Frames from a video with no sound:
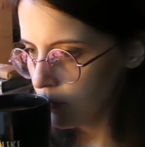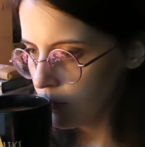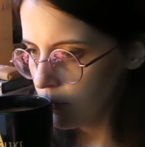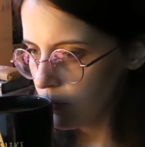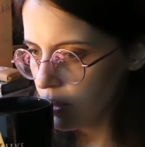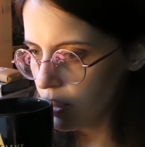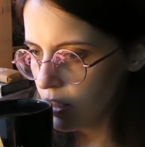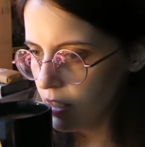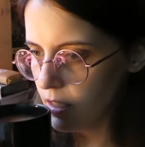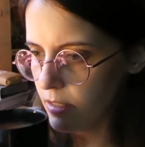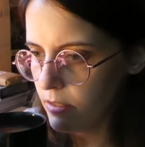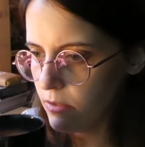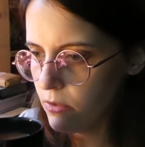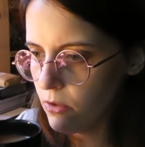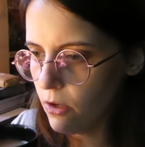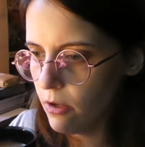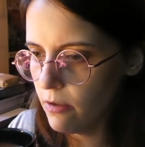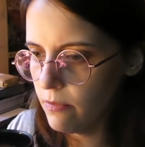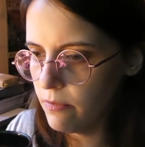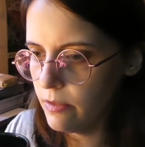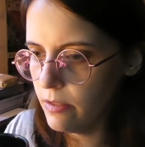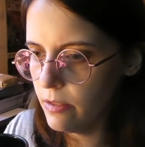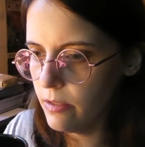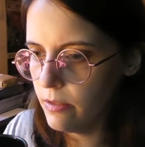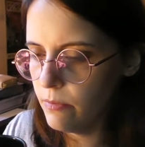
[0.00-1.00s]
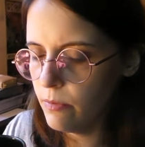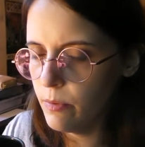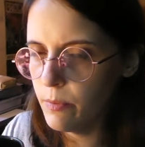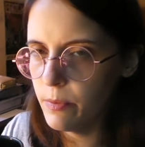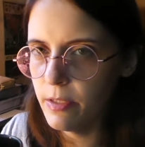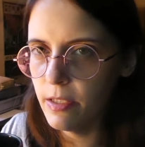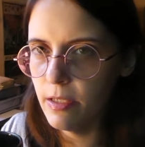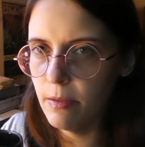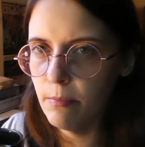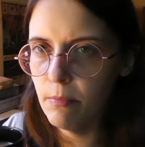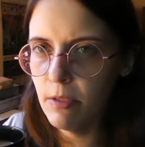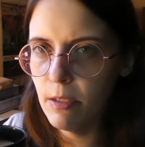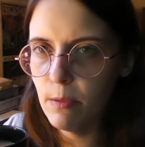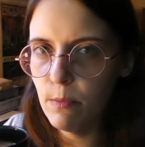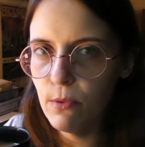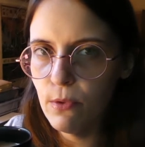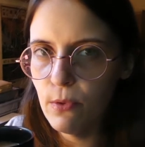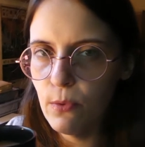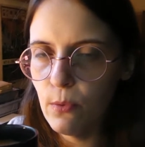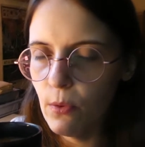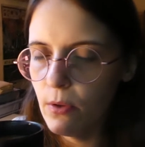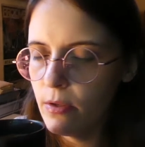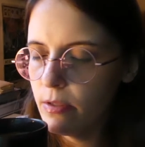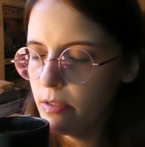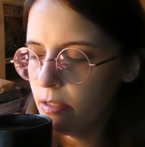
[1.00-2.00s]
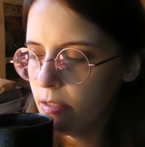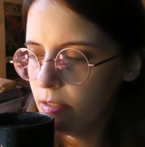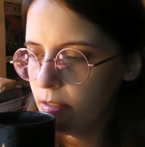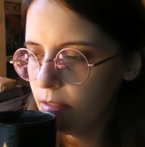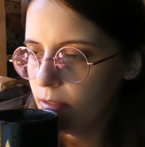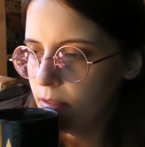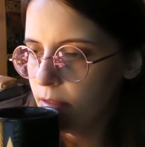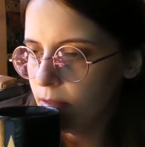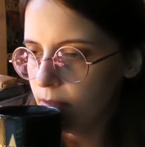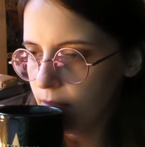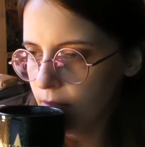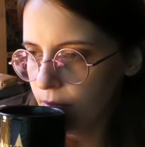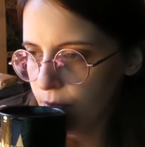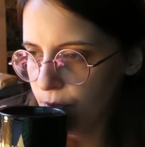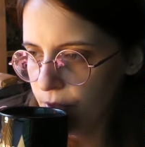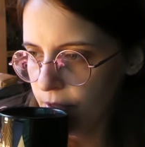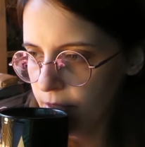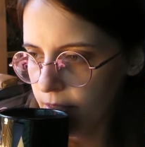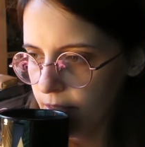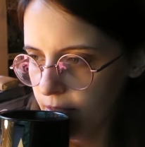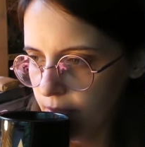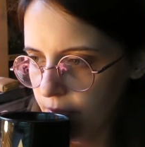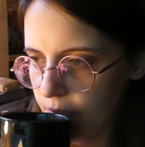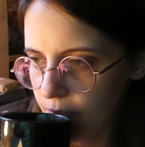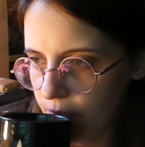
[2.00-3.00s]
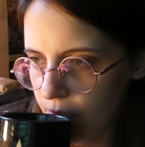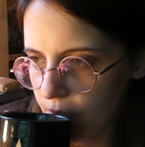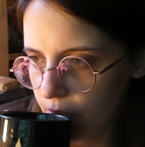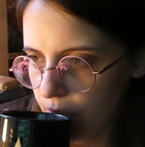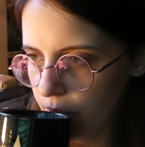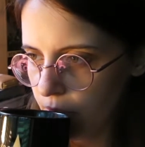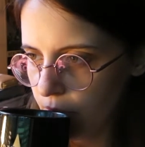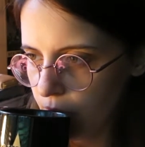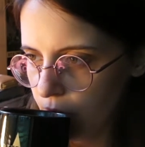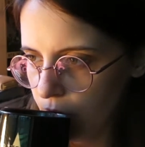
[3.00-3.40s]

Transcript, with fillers: Today's coffee, what was that, maple walnut? Let's see what it tastes like.